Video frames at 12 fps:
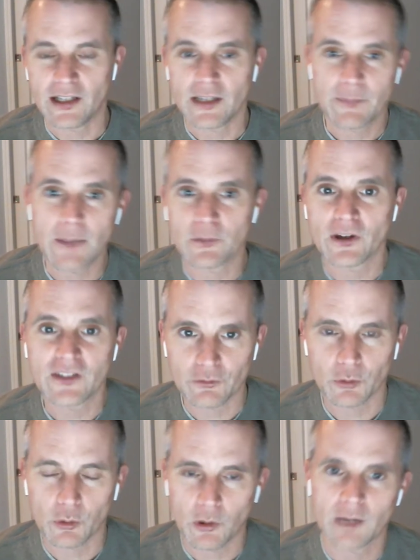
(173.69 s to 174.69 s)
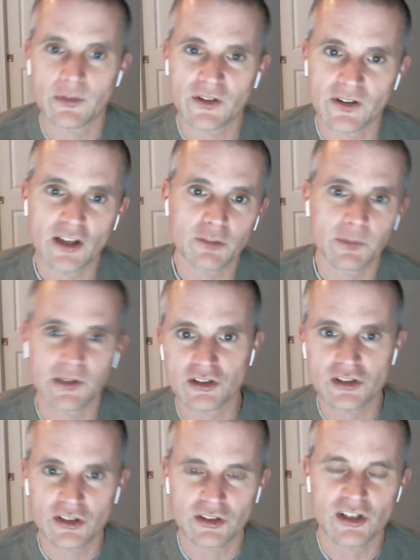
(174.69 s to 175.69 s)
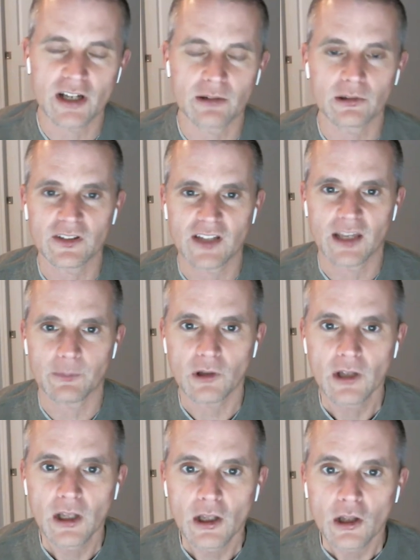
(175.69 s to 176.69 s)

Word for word: And, and the paper has different requirements than us, but this is just a general example.